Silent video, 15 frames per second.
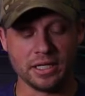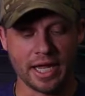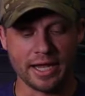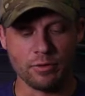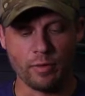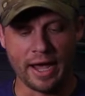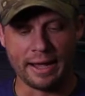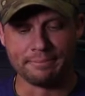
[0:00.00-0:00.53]

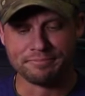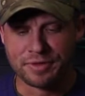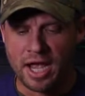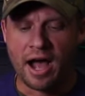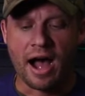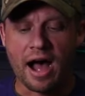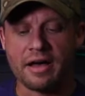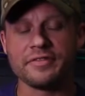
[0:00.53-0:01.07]
lightweight.
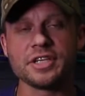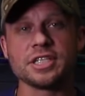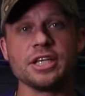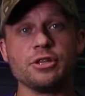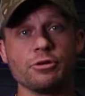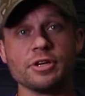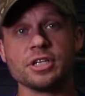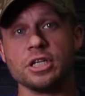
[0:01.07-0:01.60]
Obviously,
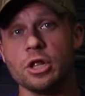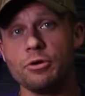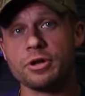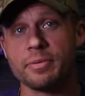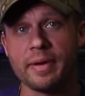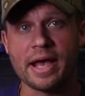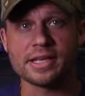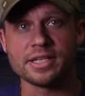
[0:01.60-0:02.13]
there is a load
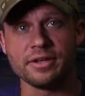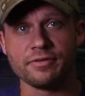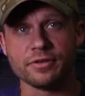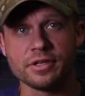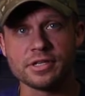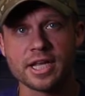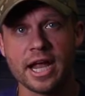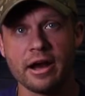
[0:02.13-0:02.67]
capacity for
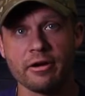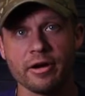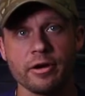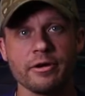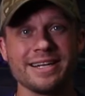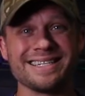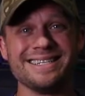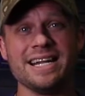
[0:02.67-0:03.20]
this
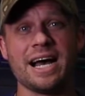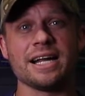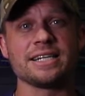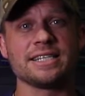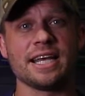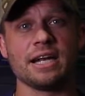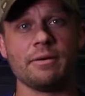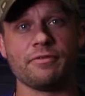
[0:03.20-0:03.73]
carrier. It's not
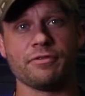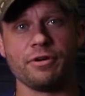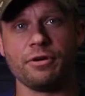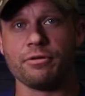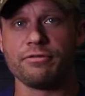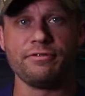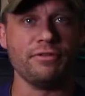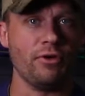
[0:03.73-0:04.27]
set up for
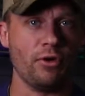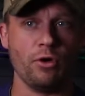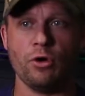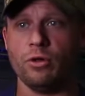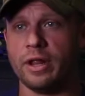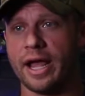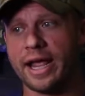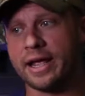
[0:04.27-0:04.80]
your
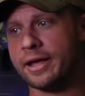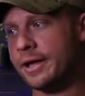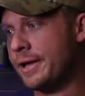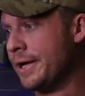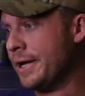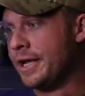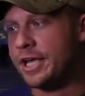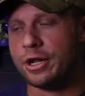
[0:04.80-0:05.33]
full,
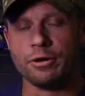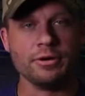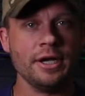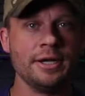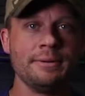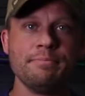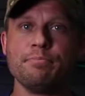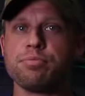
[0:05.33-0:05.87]

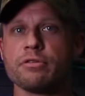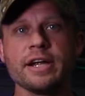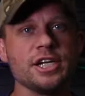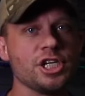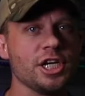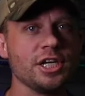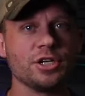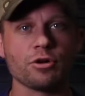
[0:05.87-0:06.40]

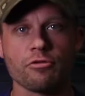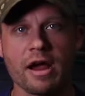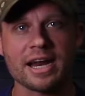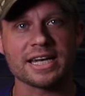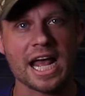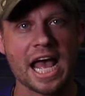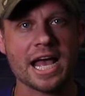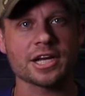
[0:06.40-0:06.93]
breaching
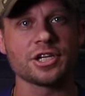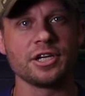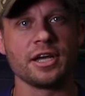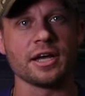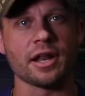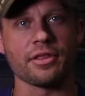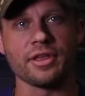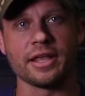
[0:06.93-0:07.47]
direct action
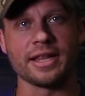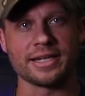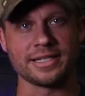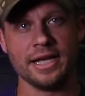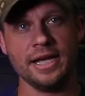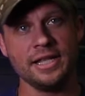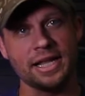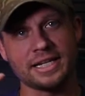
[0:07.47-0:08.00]
kind of thing. That's
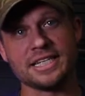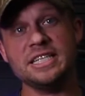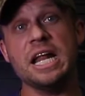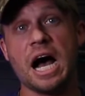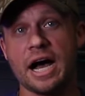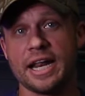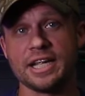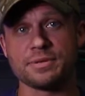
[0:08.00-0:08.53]

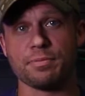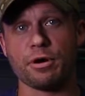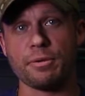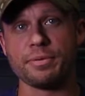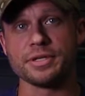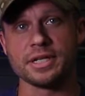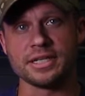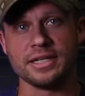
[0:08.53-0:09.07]
not its
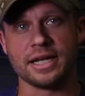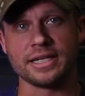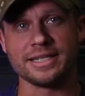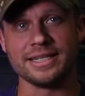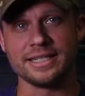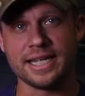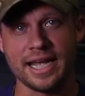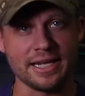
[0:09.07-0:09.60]
purpose. It's not its
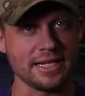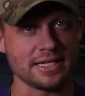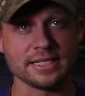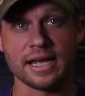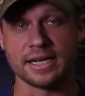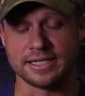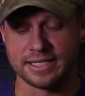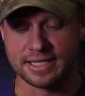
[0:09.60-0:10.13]
intent. It's
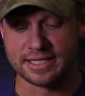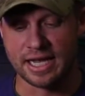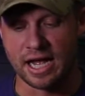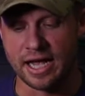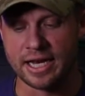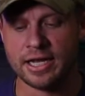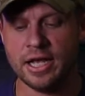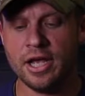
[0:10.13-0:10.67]
not its
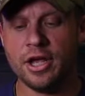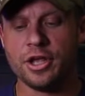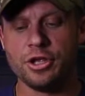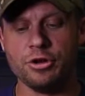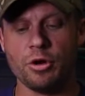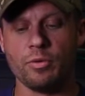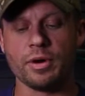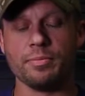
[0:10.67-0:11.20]
design.
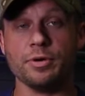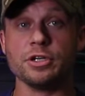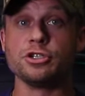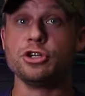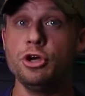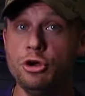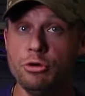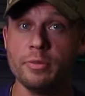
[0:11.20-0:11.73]
You don't want to put
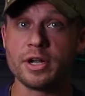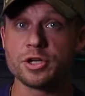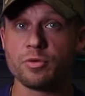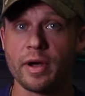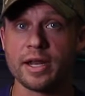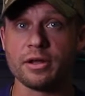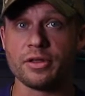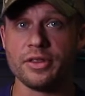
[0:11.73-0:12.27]
too much
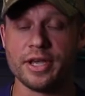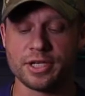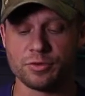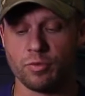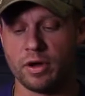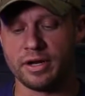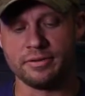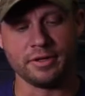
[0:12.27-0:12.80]
weight on this.
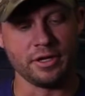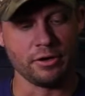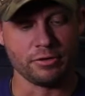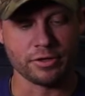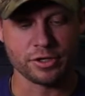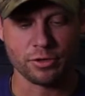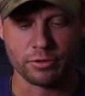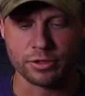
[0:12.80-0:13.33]
One, the
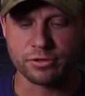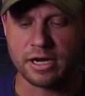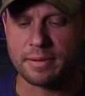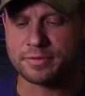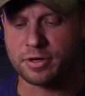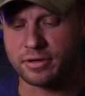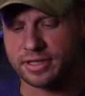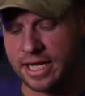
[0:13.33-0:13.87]
shoulder
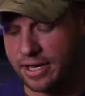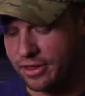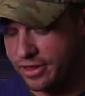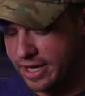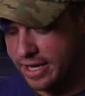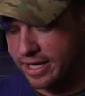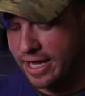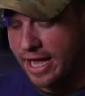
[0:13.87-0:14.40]
straps aren't that
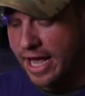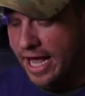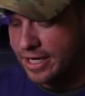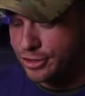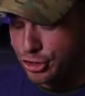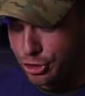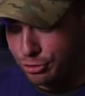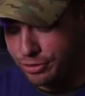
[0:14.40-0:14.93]
thick,
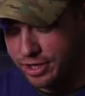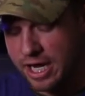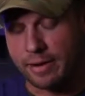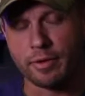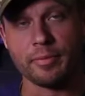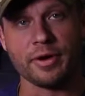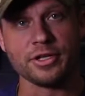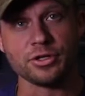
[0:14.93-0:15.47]
and two, the
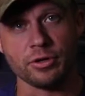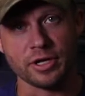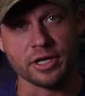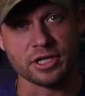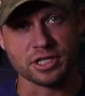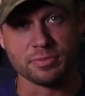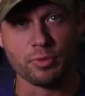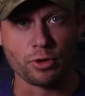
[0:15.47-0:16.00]
cummerbund's only
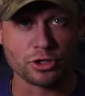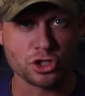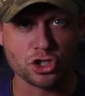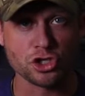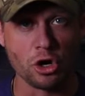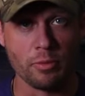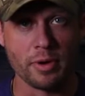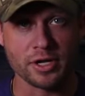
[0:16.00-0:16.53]
going to support
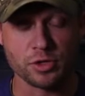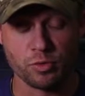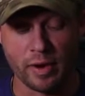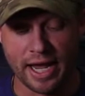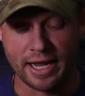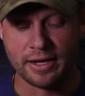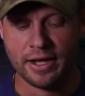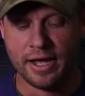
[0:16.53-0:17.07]
so much
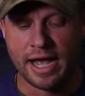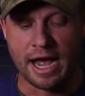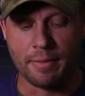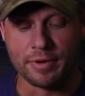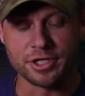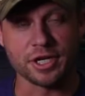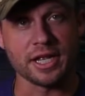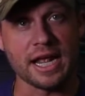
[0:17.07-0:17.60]
weight, how
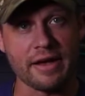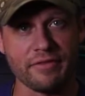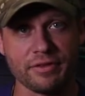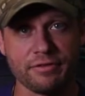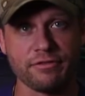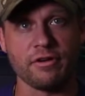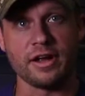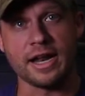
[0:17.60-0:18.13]
much it can have in the
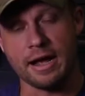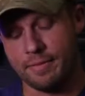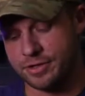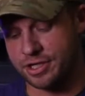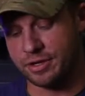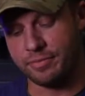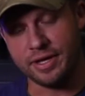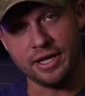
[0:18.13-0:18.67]
front, how
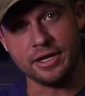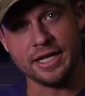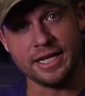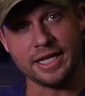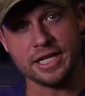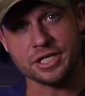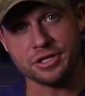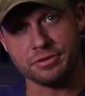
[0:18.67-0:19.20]
much can be in
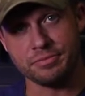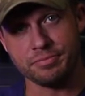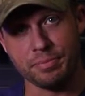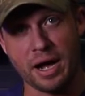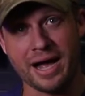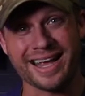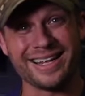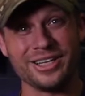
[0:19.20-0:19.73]
each
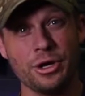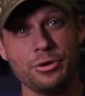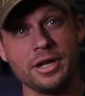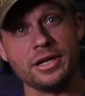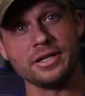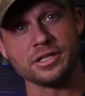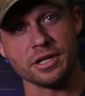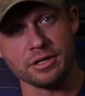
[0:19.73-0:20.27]
pocket
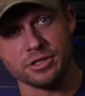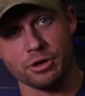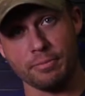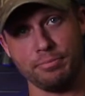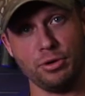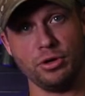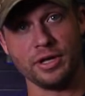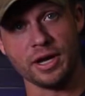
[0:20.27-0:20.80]
loaded, and it's going to
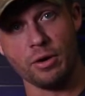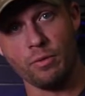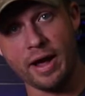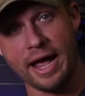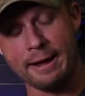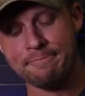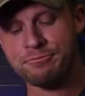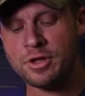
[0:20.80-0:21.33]
start pulling
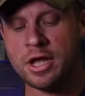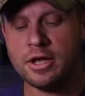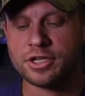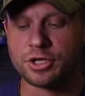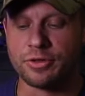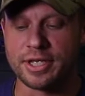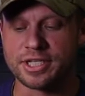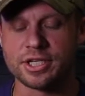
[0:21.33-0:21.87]
away.
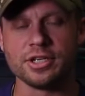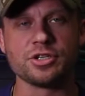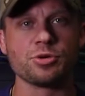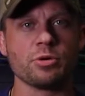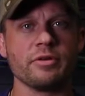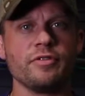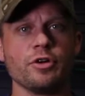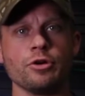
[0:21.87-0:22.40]
So this is
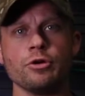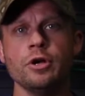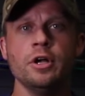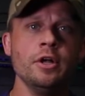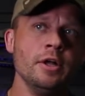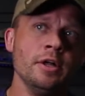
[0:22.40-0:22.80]
sort of your